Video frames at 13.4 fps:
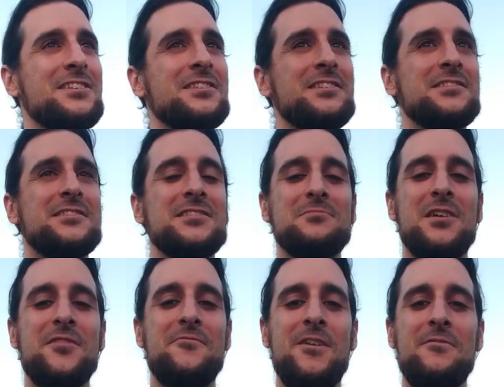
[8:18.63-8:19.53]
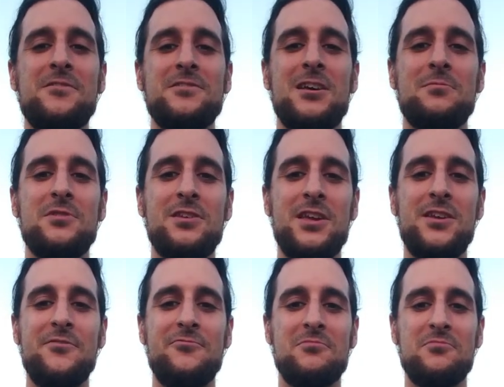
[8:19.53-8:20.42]
and this is my favorite time of
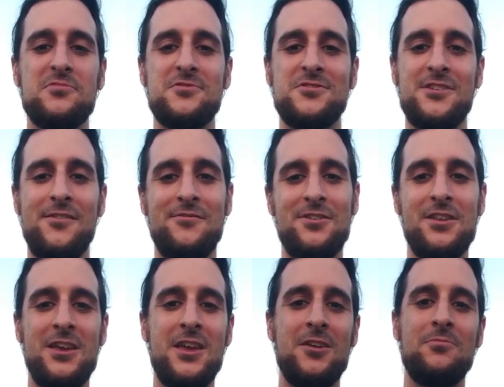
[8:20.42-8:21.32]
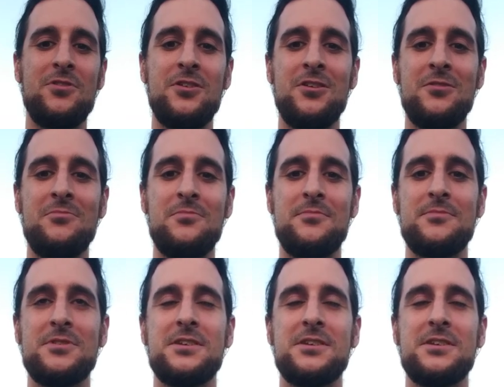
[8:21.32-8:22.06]
day, from 7 to 8 p.m.